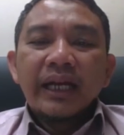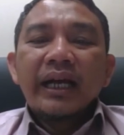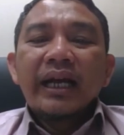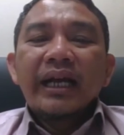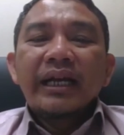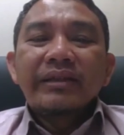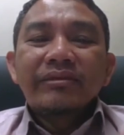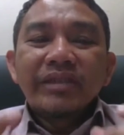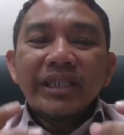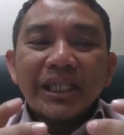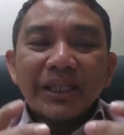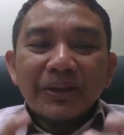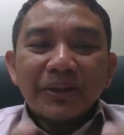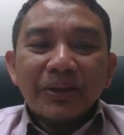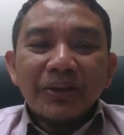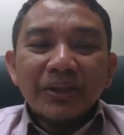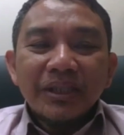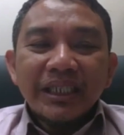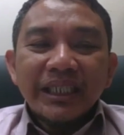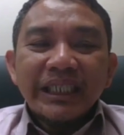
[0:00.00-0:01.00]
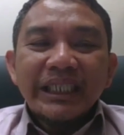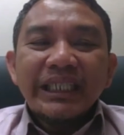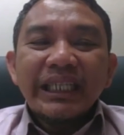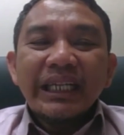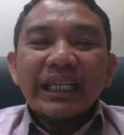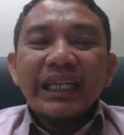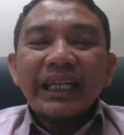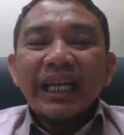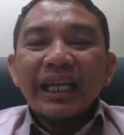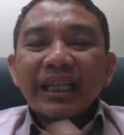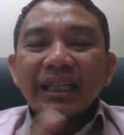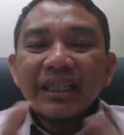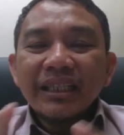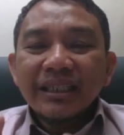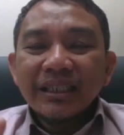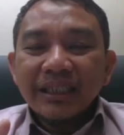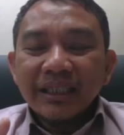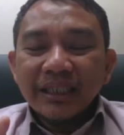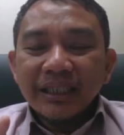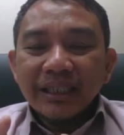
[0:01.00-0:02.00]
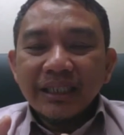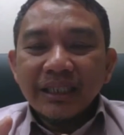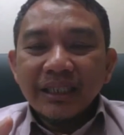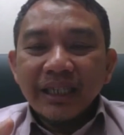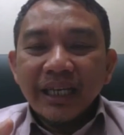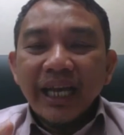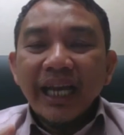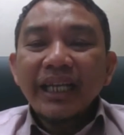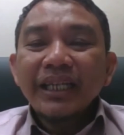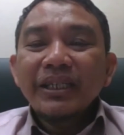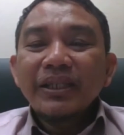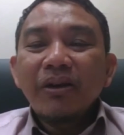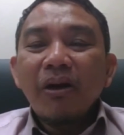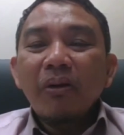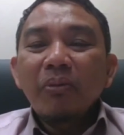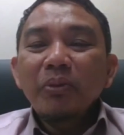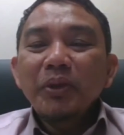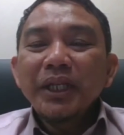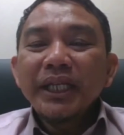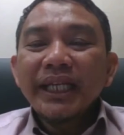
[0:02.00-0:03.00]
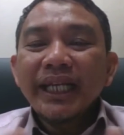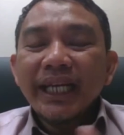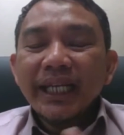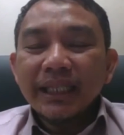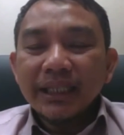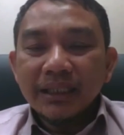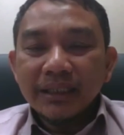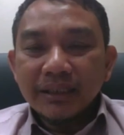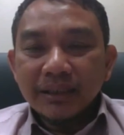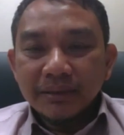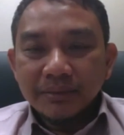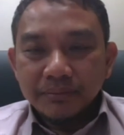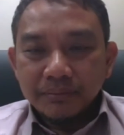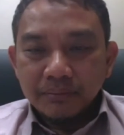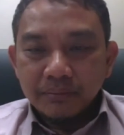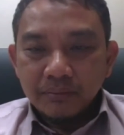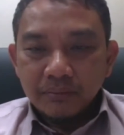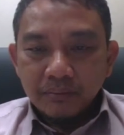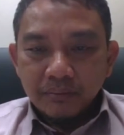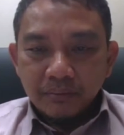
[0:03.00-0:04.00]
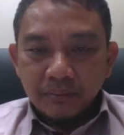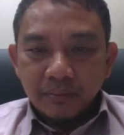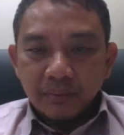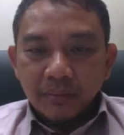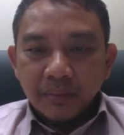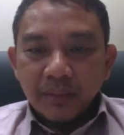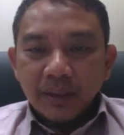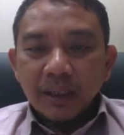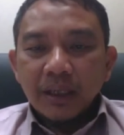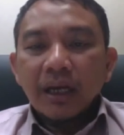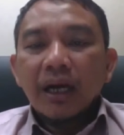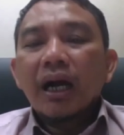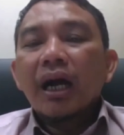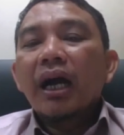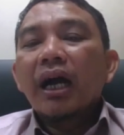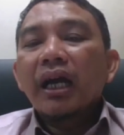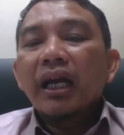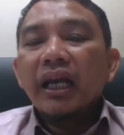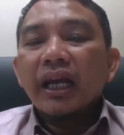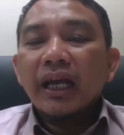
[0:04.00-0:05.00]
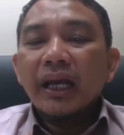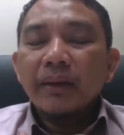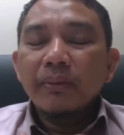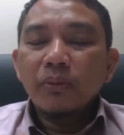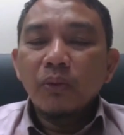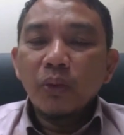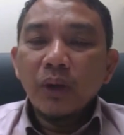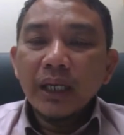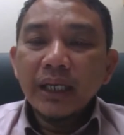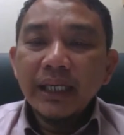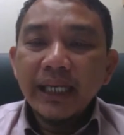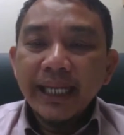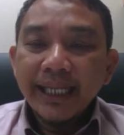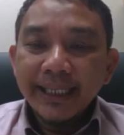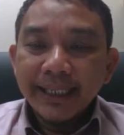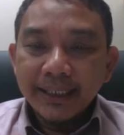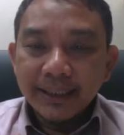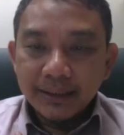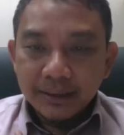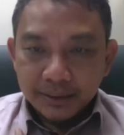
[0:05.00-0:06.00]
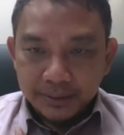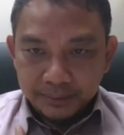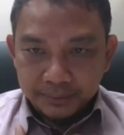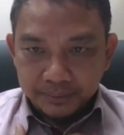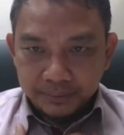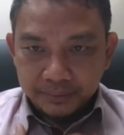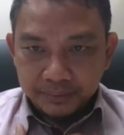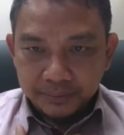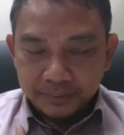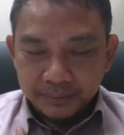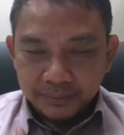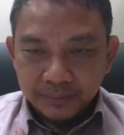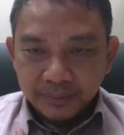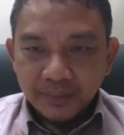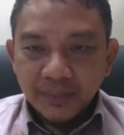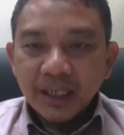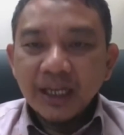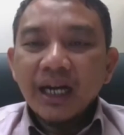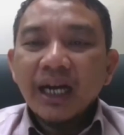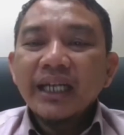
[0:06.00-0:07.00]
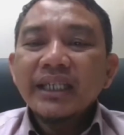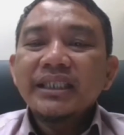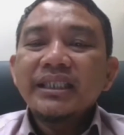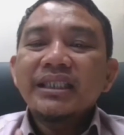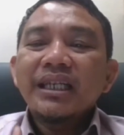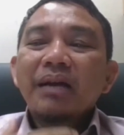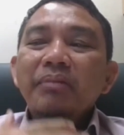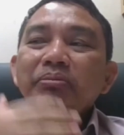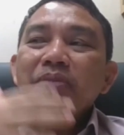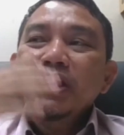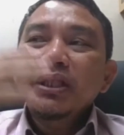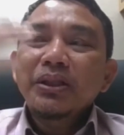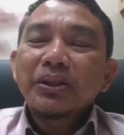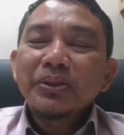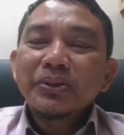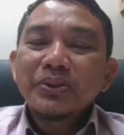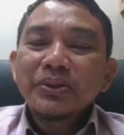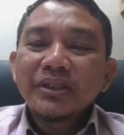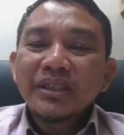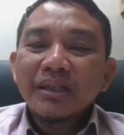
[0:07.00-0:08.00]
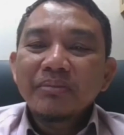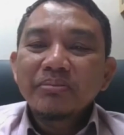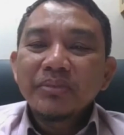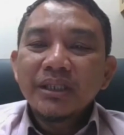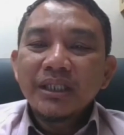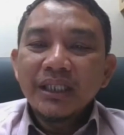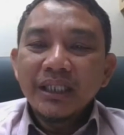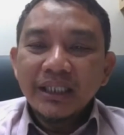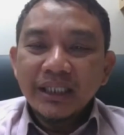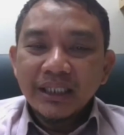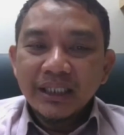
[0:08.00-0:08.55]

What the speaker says: record is related and communicated. I have one letter, I submit to somebody.